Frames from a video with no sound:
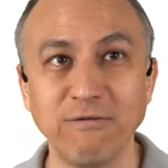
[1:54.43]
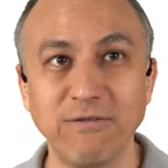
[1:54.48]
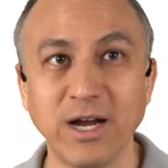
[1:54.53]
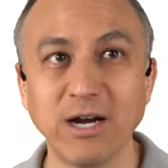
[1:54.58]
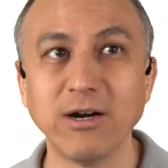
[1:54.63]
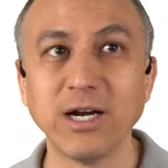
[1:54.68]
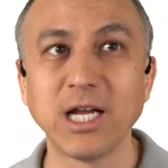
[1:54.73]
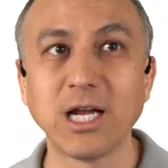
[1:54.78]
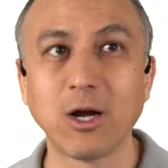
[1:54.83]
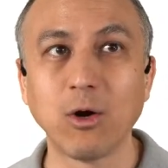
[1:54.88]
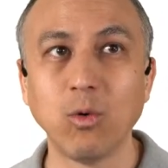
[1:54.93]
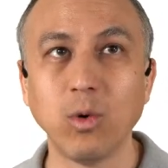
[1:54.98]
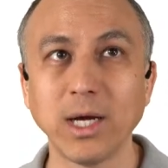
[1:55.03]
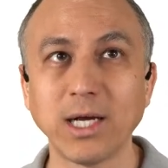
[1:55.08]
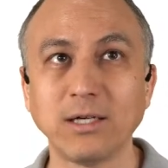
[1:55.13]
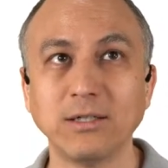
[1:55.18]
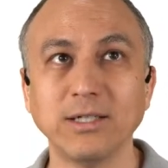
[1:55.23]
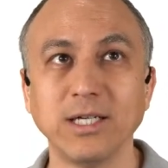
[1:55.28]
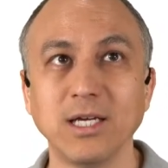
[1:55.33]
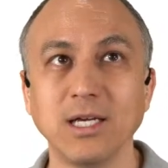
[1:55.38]
very
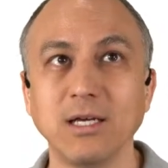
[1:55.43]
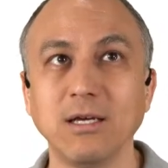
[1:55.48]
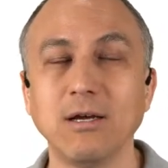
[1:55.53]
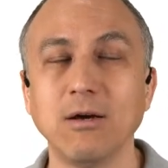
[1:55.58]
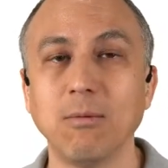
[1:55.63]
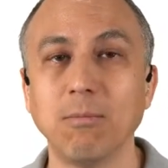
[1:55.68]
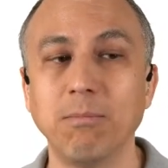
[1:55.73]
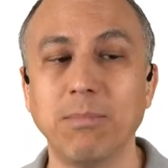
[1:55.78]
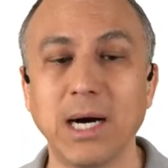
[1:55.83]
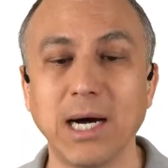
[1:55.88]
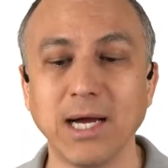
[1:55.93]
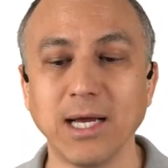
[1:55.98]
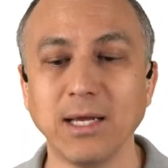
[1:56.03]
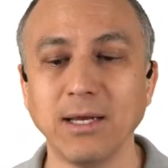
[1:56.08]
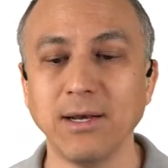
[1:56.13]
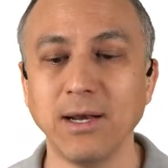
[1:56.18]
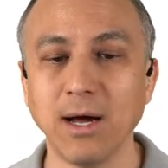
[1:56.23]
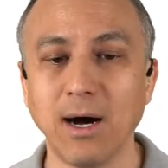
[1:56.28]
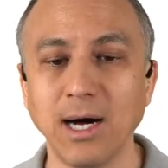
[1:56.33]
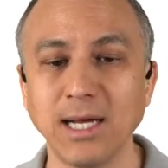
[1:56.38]
quickly
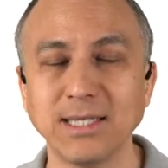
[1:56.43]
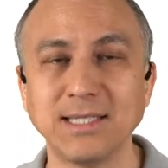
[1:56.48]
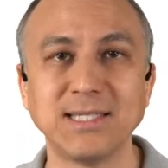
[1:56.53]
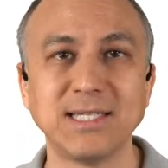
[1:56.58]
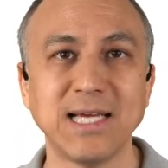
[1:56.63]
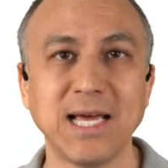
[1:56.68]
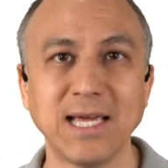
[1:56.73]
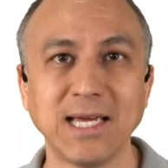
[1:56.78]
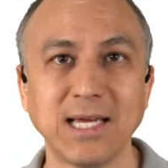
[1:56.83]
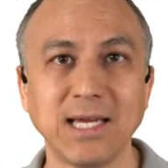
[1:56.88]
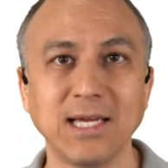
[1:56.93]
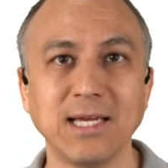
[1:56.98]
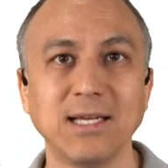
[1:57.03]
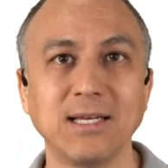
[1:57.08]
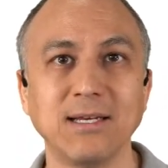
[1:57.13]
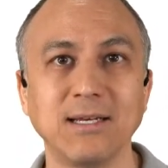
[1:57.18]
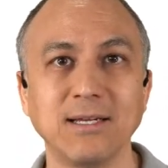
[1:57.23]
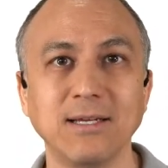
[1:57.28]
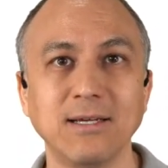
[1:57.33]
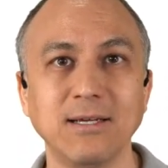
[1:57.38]
by not
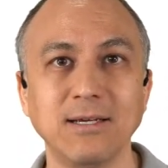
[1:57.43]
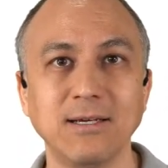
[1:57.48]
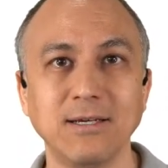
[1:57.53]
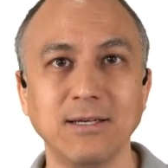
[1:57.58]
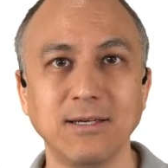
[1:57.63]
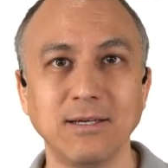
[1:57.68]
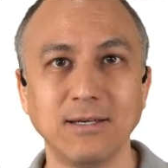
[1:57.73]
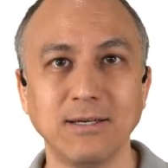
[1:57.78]
taking